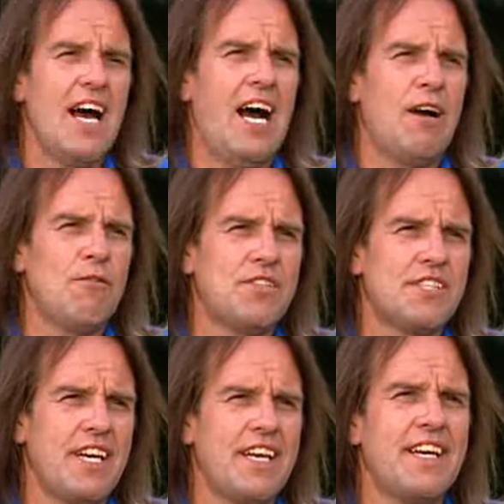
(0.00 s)
I would
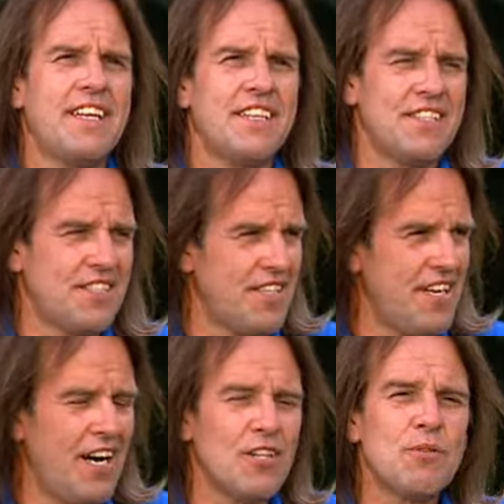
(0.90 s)
say it is
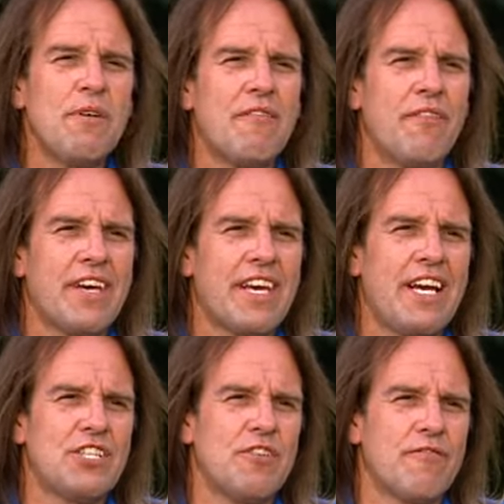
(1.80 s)
the ultimate
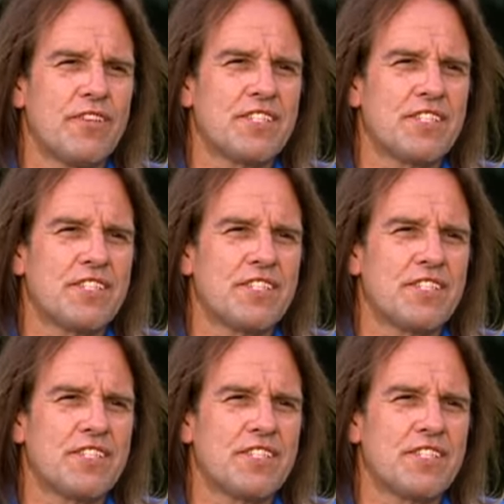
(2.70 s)
vacation for